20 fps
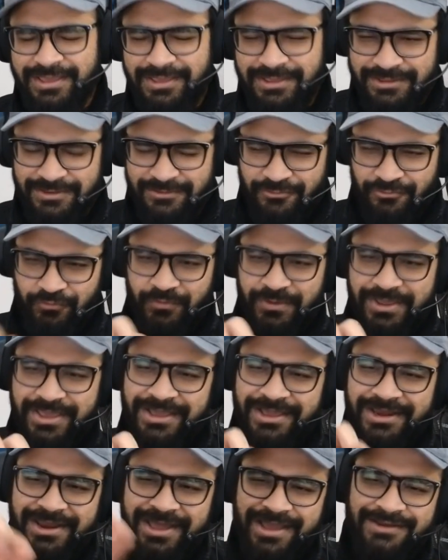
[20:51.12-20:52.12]

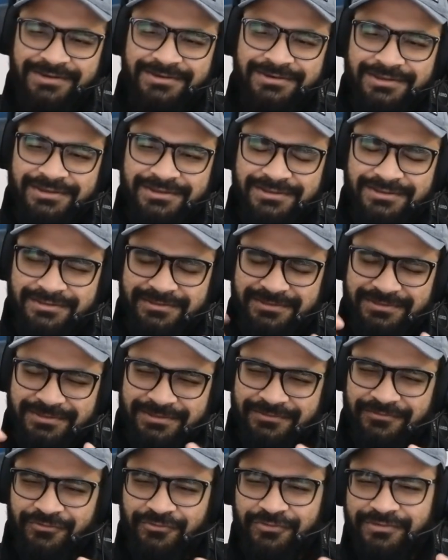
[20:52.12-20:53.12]
reconnect.
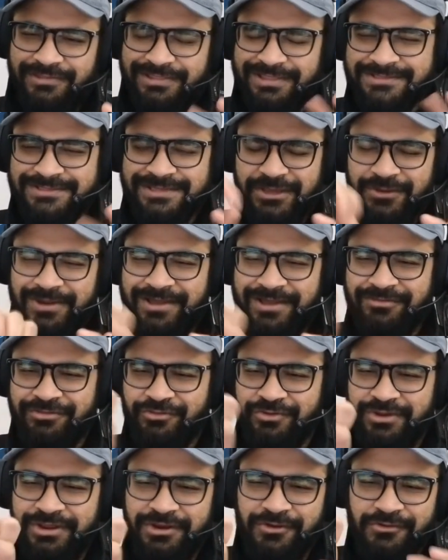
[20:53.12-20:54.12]
So let's say you had
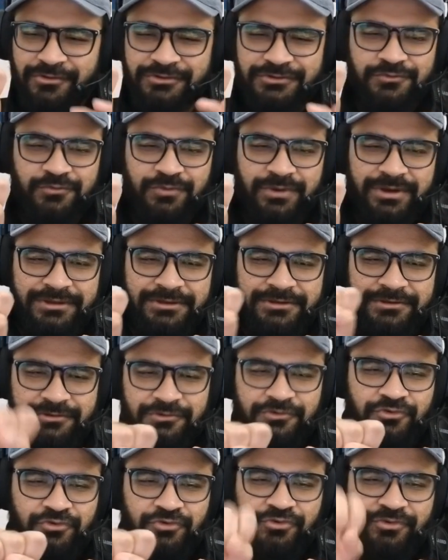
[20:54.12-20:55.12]
three nodes, 1,
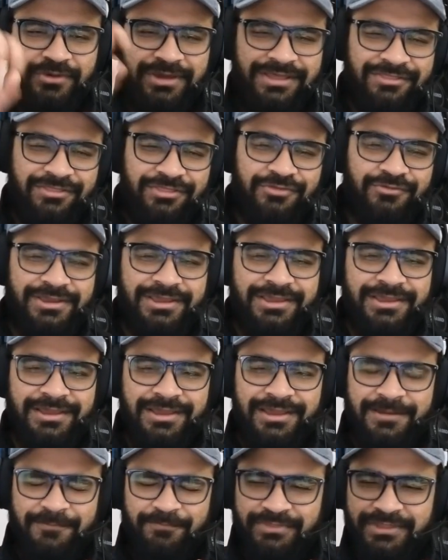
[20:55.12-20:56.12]
2, and 3.
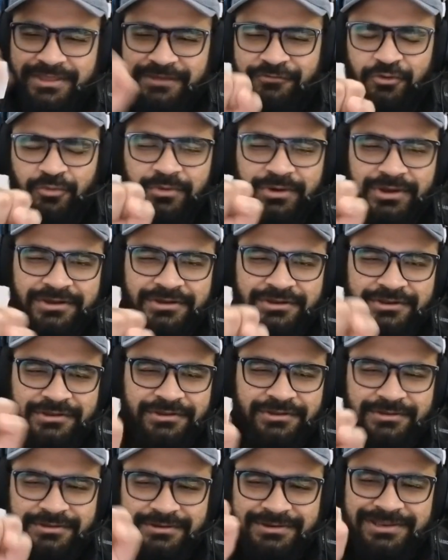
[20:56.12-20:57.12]
If you wanted to
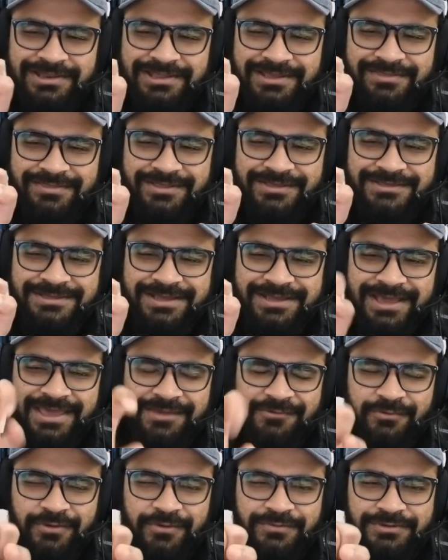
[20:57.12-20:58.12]
delete this guy,
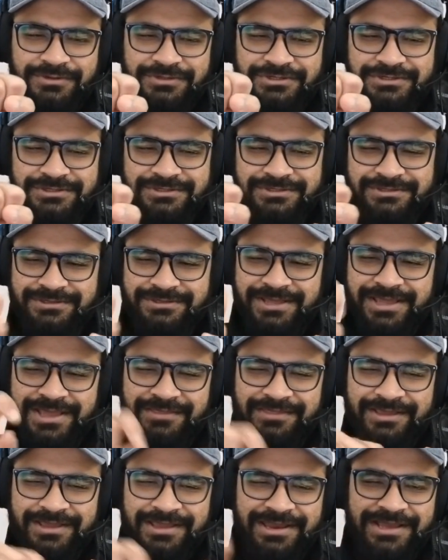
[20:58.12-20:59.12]
we would just take the
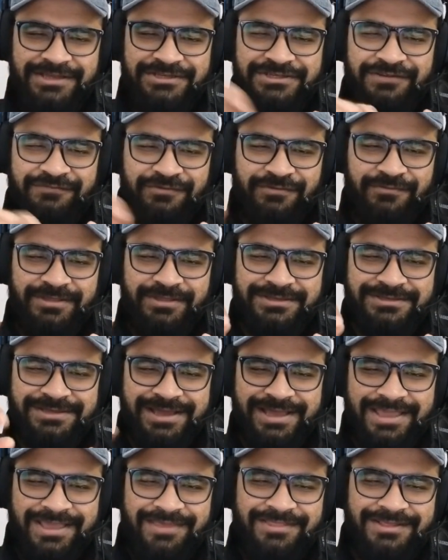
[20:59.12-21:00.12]
connection from this guy,
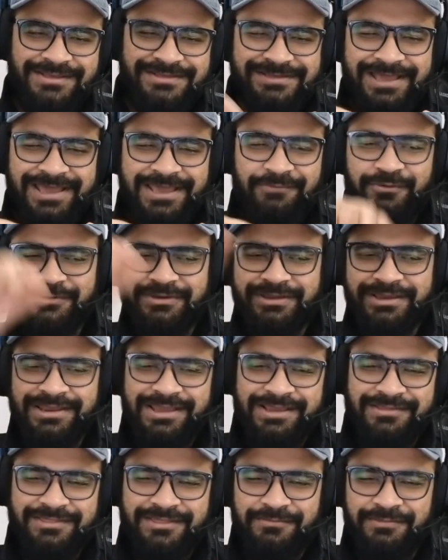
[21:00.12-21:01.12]
and we would
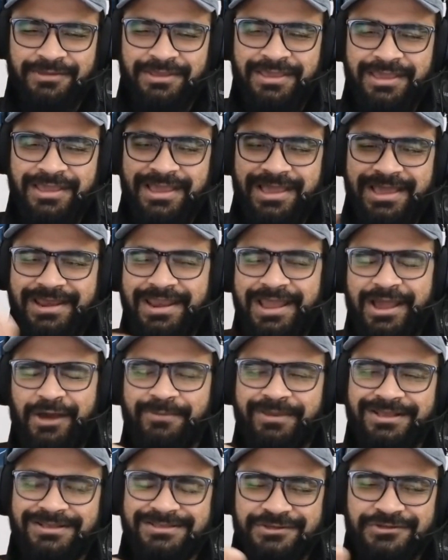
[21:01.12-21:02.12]
connect them. And now,
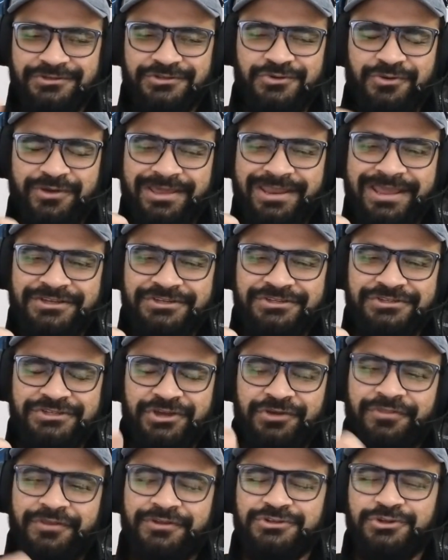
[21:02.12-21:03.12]
because there's no connections here,
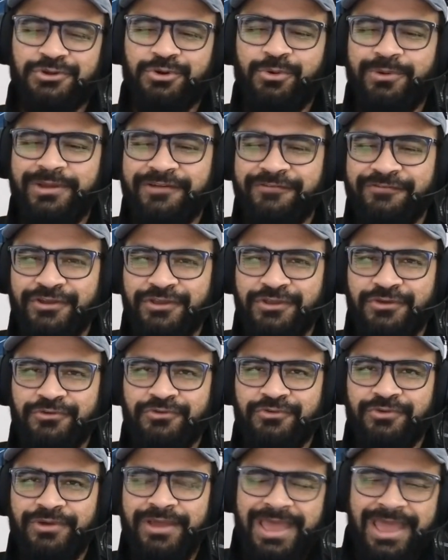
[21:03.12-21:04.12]
there's no way for you
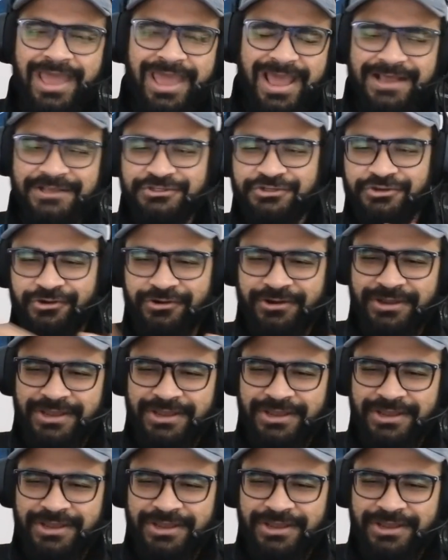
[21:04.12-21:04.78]
to, as you're kind